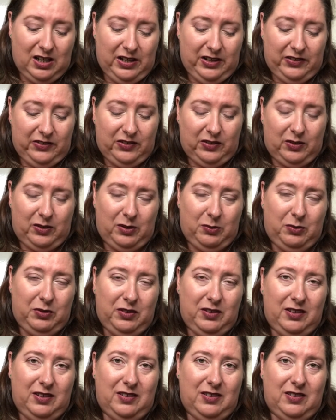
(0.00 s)
So I
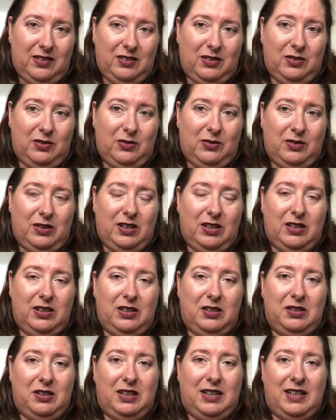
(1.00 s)
wanted to
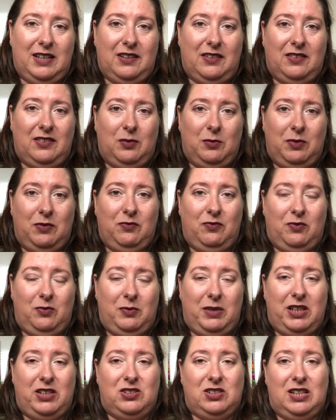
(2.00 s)
get some
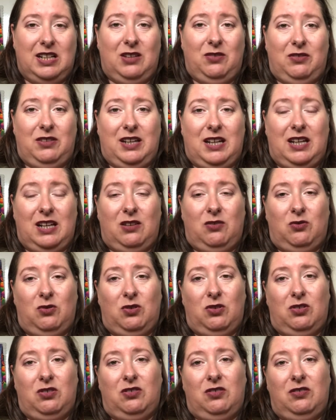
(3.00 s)
information out there
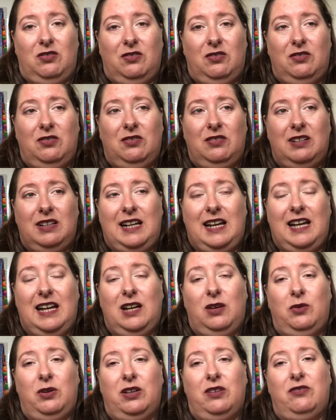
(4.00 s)
on
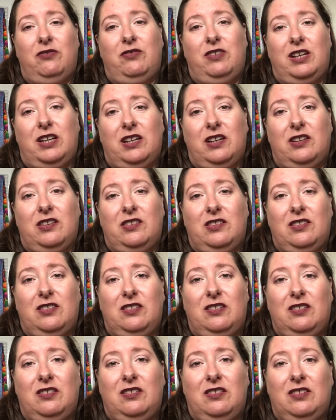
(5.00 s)
how it affects